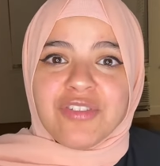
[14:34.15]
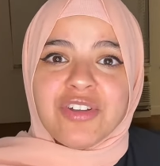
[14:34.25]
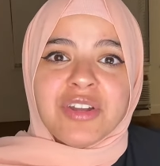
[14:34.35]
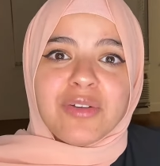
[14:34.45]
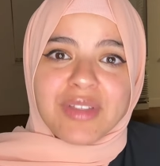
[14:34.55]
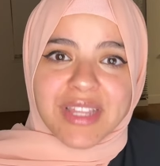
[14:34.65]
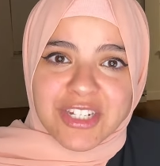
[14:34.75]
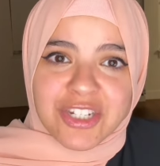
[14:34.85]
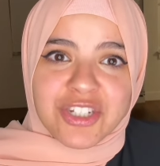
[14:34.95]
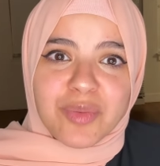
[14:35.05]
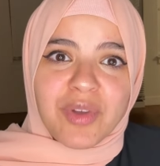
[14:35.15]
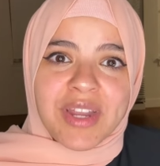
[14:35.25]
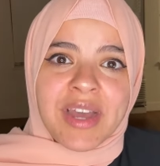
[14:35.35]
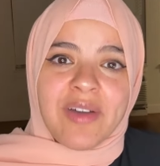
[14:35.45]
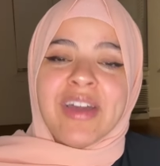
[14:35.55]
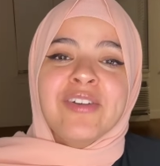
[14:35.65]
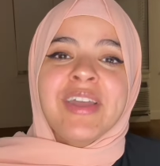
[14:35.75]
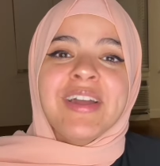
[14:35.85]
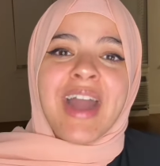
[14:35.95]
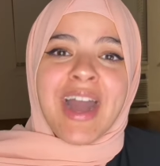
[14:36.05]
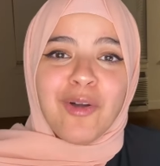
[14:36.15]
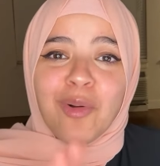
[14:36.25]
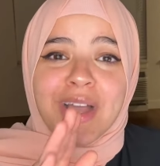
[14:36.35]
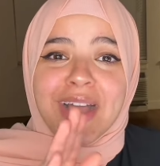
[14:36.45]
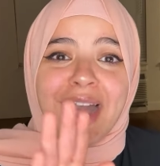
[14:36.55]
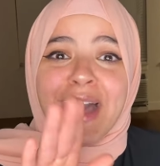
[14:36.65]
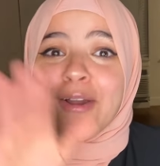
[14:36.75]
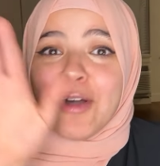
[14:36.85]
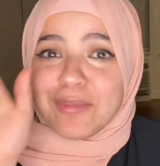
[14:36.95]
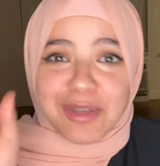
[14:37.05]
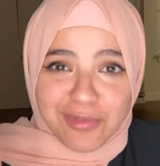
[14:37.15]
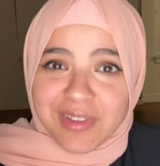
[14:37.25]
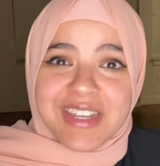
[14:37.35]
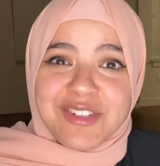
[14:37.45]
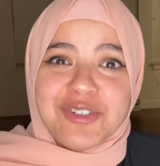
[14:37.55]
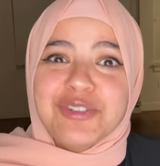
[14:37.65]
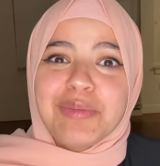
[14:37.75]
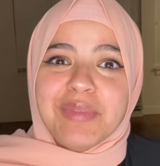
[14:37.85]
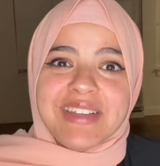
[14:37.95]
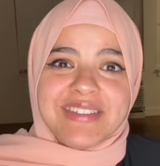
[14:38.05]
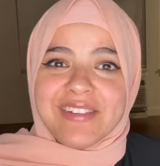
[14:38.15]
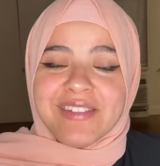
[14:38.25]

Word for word: If you're in a relationship right now, I don't care how haram your relationship is.